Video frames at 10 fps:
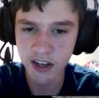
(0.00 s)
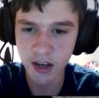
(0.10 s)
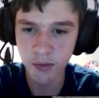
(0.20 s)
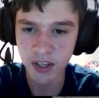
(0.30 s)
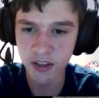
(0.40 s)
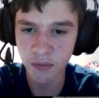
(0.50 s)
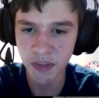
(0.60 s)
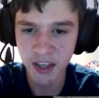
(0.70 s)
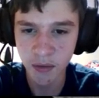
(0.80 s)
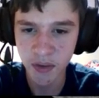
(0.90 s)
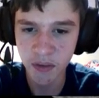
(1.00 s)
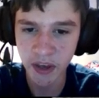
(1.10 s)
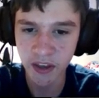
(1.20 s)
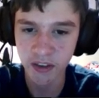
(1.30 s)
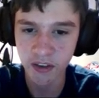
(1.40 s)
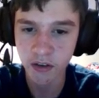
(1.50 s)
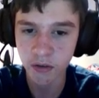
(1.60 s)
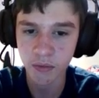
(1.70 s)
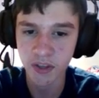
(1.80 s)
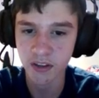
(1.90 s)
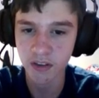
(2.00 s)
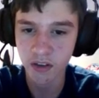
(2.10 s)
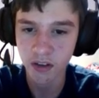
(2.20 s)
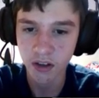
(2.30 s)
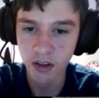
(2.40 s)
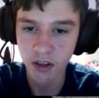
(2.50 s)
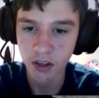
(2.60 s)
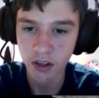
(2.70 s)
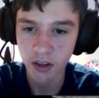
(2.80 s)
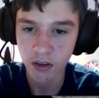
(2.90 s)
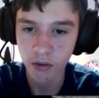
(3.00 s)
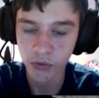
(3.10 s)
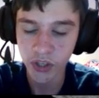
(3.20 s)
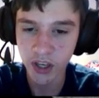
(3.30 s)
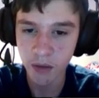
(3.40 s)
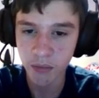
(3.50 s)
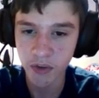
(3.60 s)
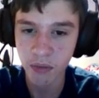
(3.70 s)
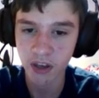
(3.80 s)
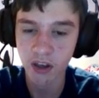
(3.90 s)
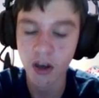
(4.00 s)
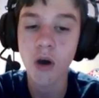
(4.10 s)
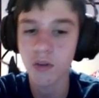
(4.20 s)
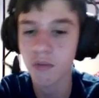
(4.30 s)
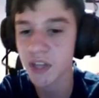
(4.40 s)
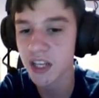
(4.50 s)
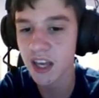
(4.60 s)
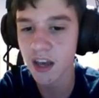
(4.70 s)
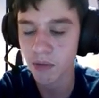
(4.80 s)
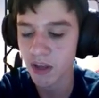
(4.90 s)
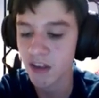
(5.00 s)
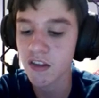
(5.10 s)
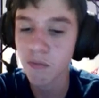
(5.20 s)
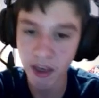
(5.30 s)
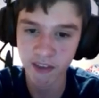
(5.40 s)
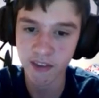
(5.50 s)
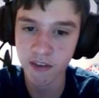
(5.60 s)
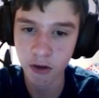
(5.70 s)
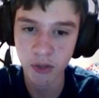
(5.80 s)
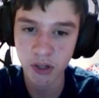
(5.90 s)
I mean, splitting up spells, doom, and... Splitting up spell... Oh, splitting up spells, doom, and